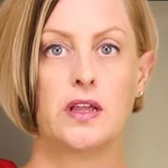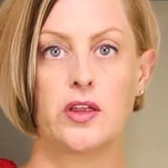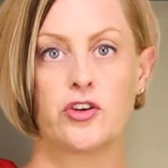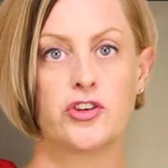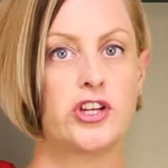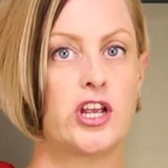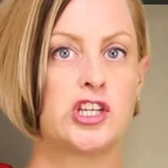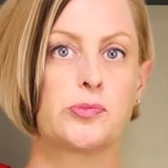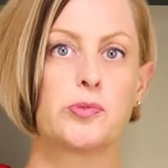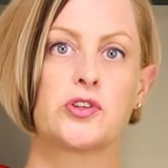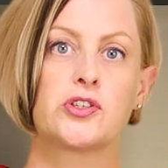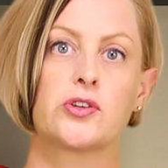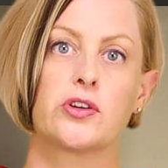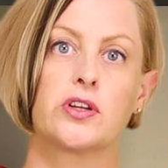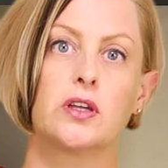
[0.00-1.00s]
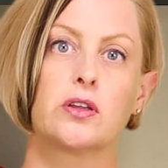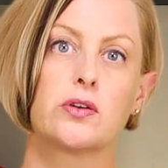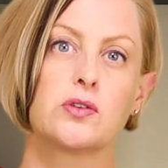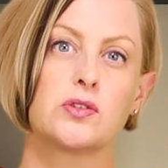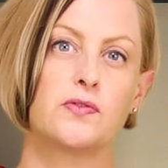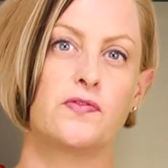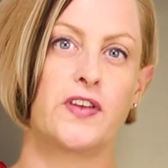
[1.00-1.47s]
interchangeable
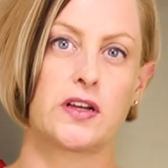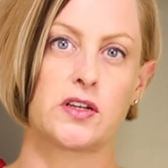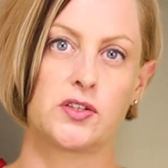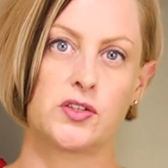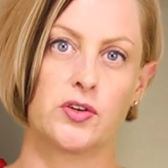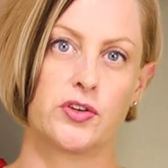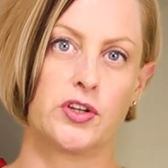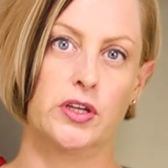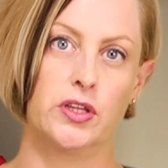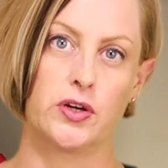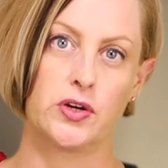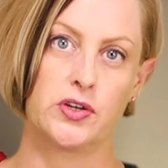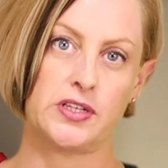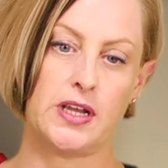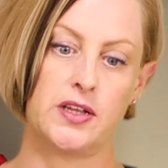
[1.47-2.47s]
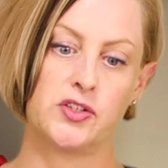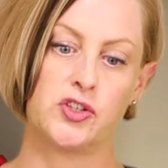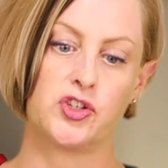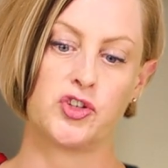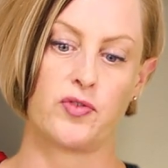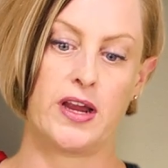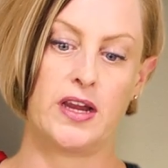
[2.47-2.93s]
circulars, fixed circulars, and
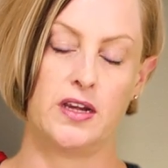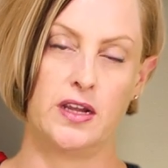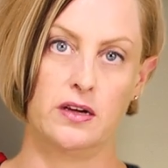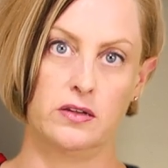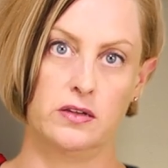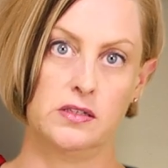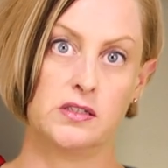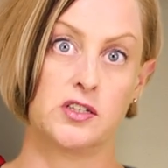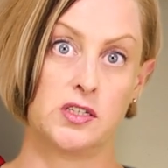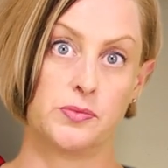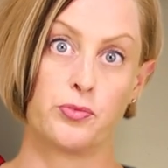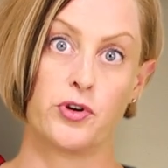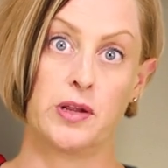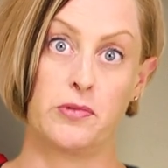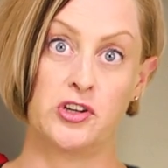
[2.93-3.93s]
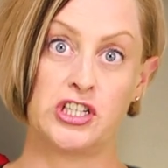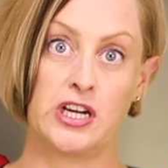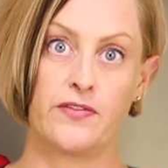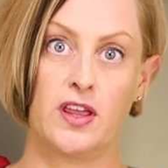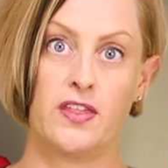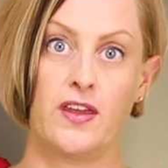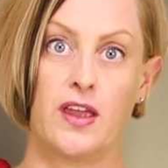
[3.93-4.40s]
straight needles, just pretty much
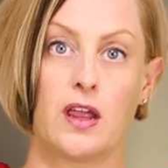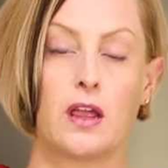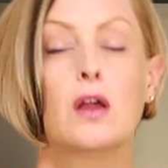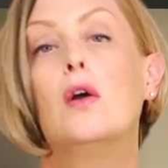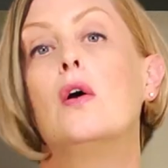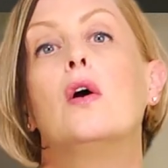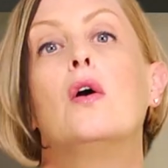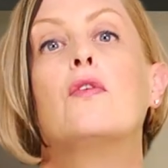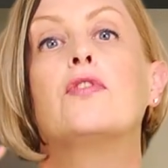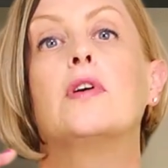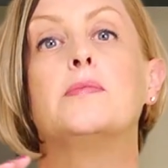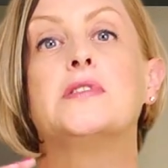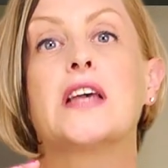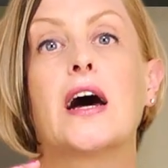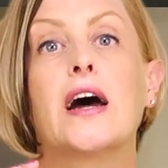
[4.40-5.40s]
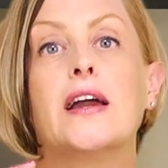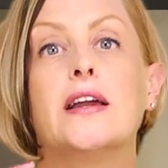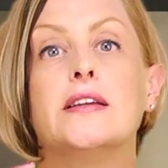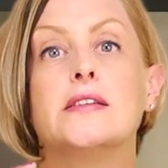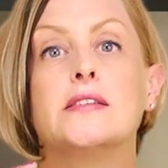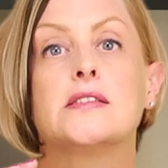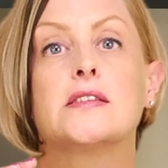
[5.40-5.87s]
everything from
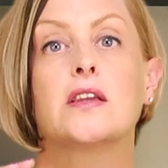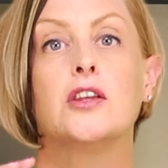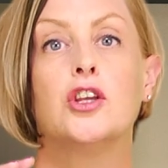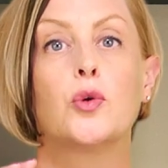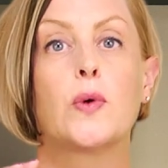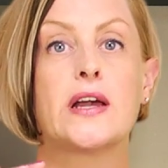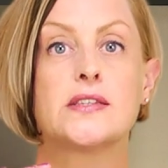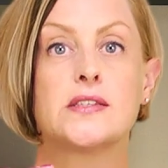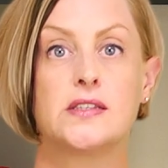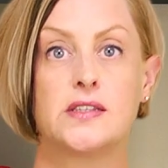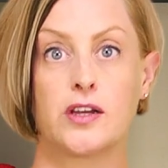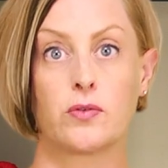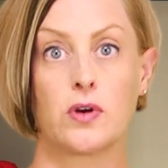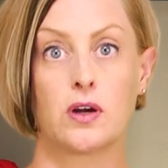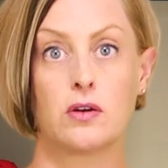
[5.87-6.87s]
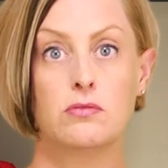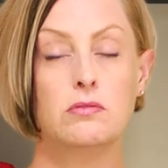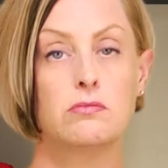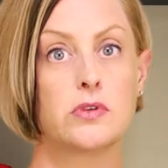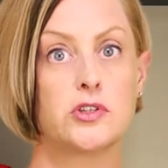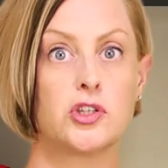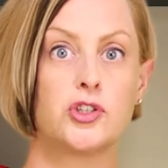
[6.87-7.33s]
size US 0,
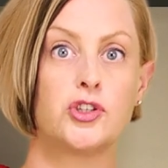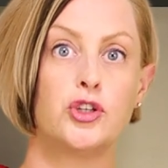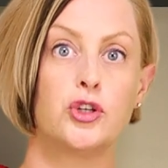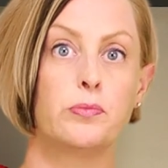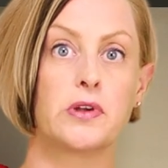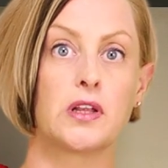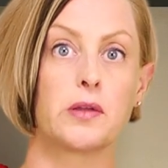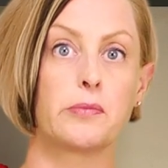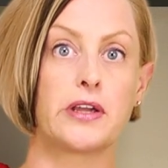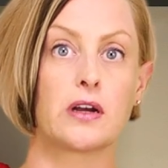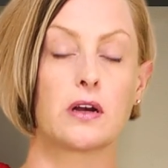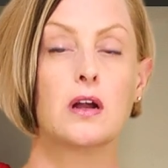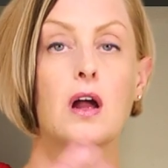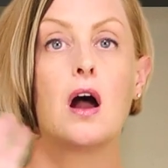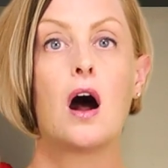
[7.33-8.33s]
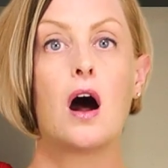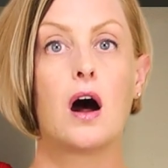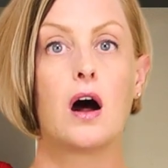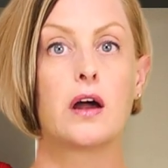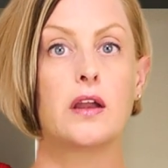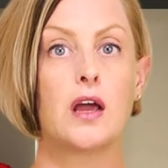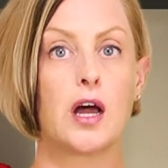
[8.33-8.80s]
which is 2 millimeter,
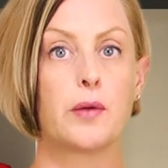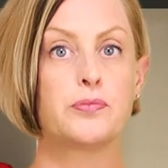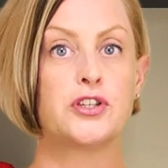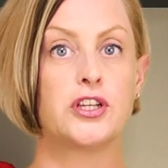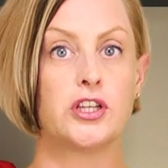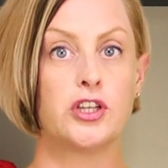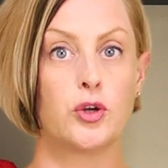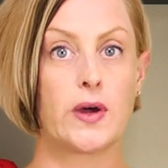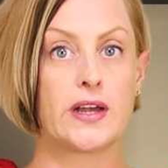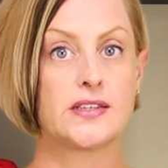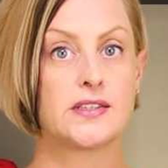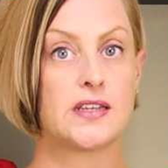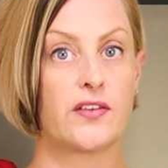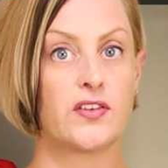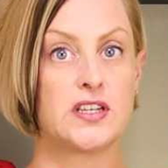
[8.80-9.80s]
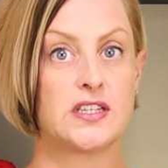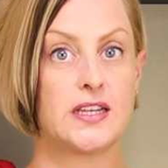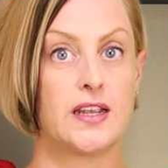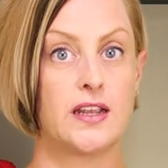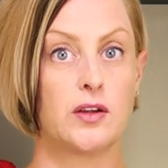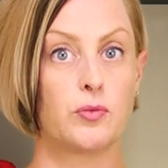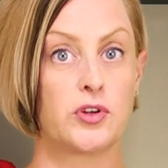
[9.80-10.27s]
on up to US
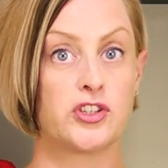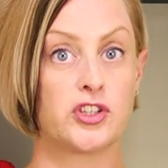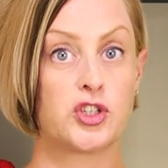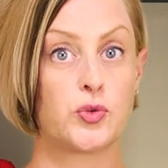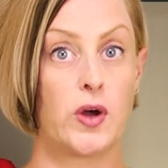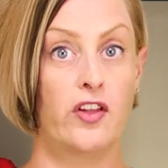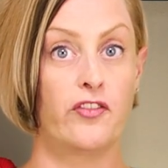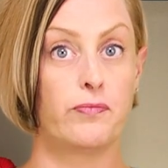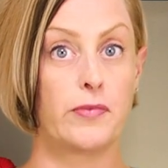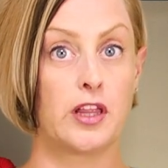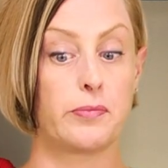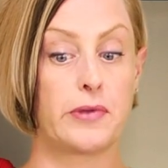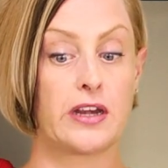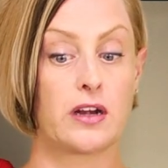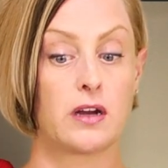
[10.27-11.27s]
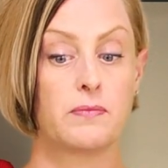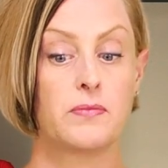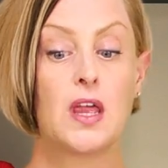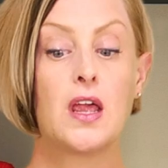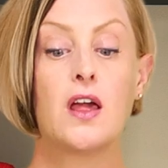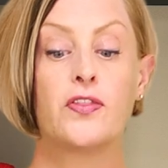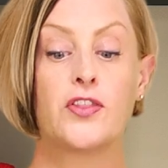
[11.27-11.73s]
17, which is 12 millimeter.
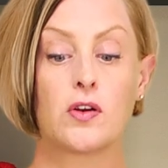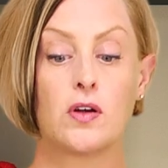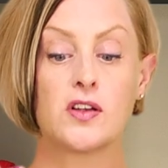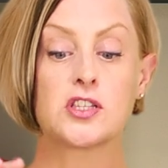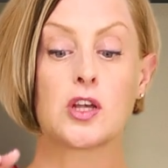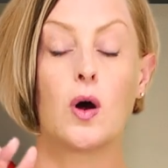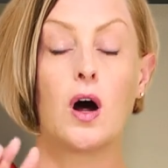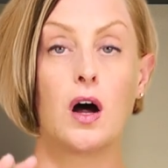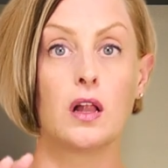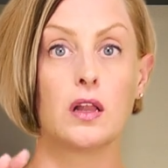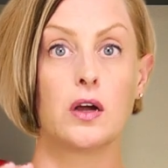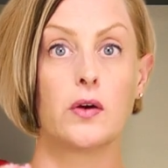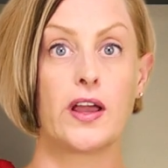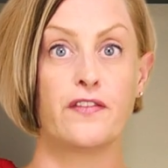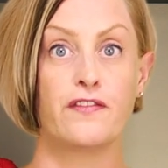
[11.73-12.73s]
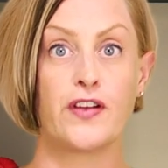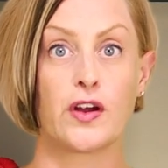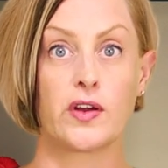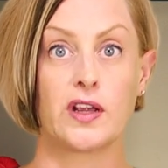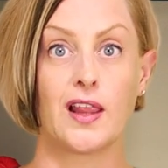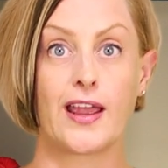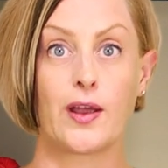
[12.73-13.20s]
They're also hollow and
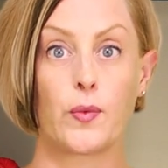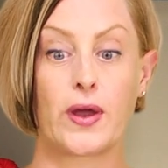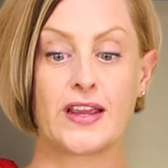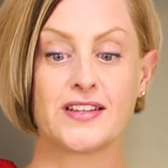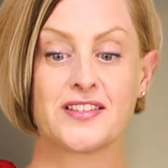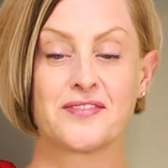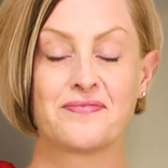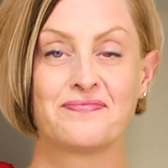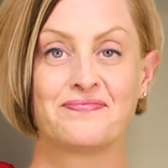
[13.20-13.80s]
very lightweight.